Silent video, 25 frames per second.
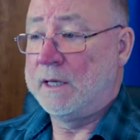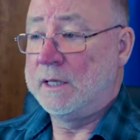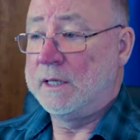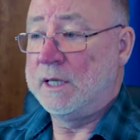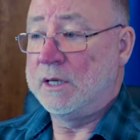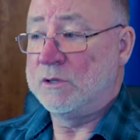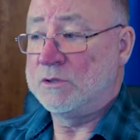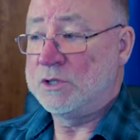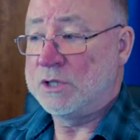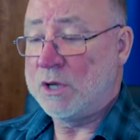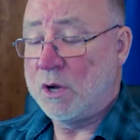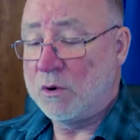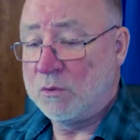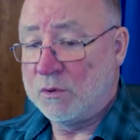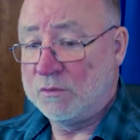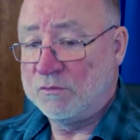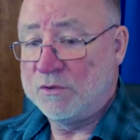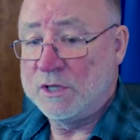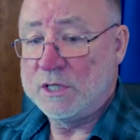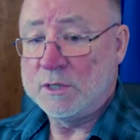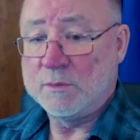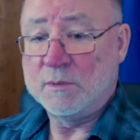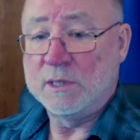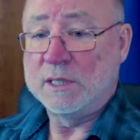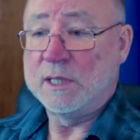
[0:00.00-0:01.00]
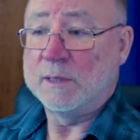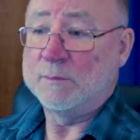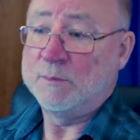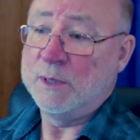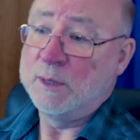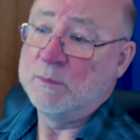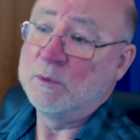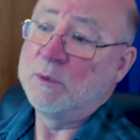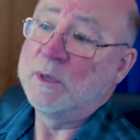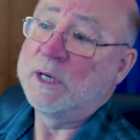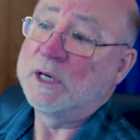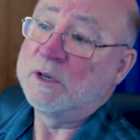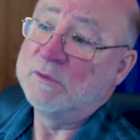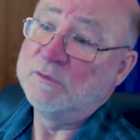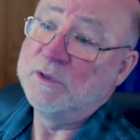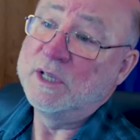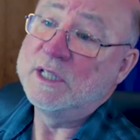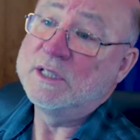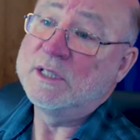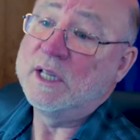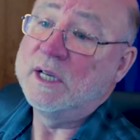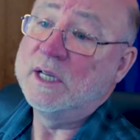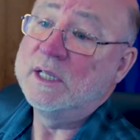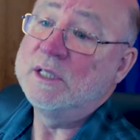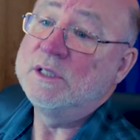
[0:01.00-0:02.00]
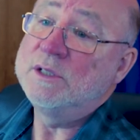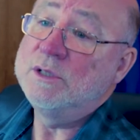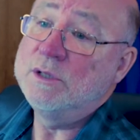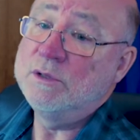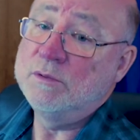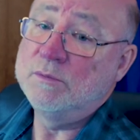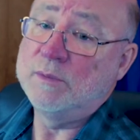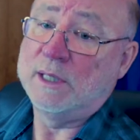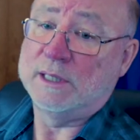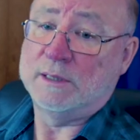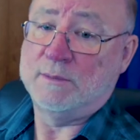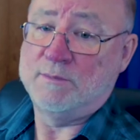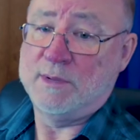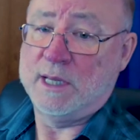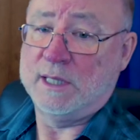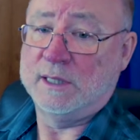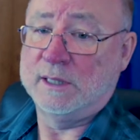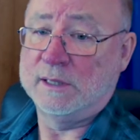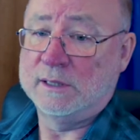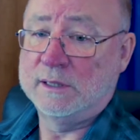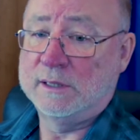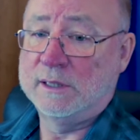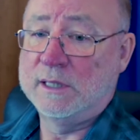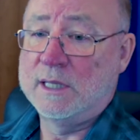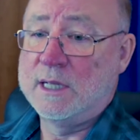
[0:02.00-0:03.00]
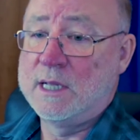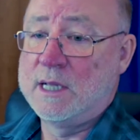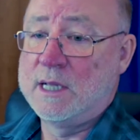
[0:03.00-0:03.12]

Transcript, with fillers: Now, so invisible that people were convinced they didn't do mathematics.